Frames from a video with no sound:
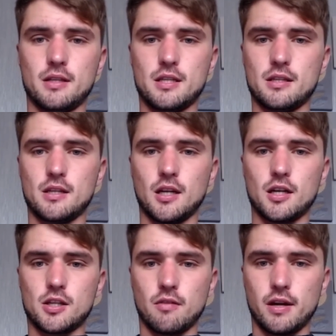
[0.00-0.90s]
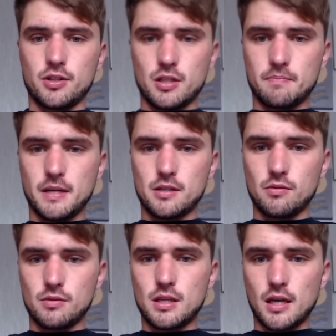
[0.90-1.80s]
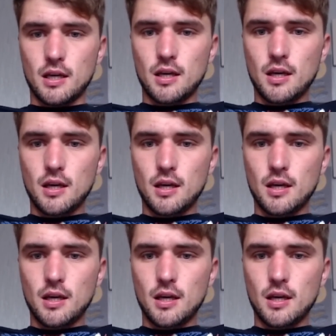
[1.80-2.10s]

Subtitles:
This is the Glasgow Rangers Pistols tee.